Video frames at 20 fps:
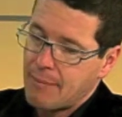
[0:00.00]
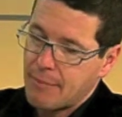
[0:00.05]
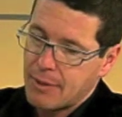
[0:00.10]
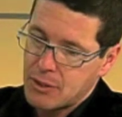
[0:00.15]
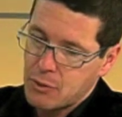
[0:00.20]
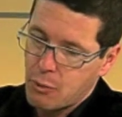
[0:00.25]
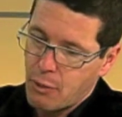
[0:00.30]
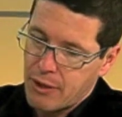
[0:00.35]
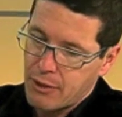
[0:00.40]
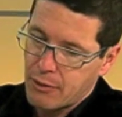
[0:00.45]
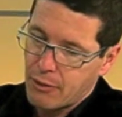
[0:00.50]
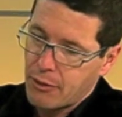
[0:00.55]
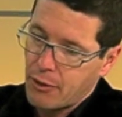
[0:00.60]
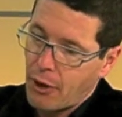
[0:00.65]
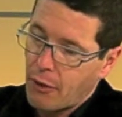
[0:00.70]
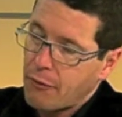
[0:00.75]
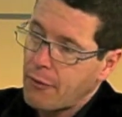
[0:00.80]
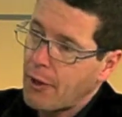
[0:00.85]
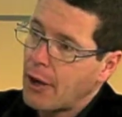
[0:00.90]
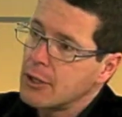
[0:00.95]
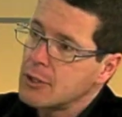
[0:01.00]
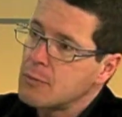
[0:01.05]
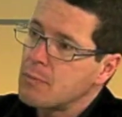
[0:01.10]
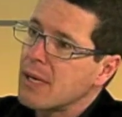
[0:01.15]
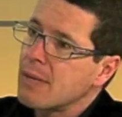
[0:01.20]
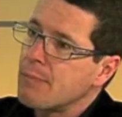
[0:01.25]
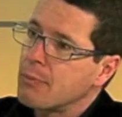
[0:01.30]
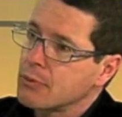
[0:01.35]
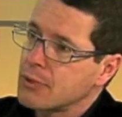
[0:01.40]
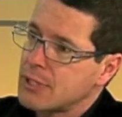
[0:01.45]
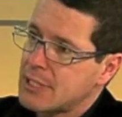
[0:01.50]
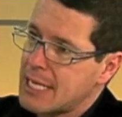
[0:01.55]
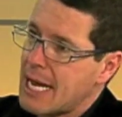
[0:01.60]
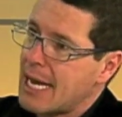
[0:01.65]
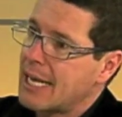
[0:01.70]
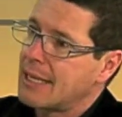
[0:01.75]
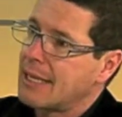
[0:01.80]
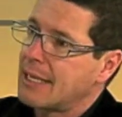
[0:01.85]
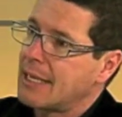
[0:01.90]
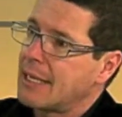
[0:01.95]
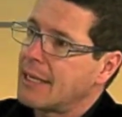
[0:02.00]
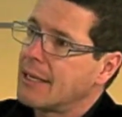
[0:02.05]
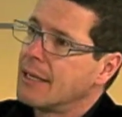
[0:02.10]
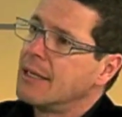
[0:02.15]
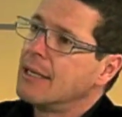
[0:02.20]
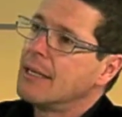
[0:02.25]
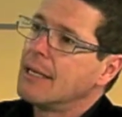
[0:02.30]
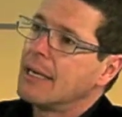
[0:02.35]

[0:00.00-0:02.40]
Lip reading: It's whether or not those people stay there.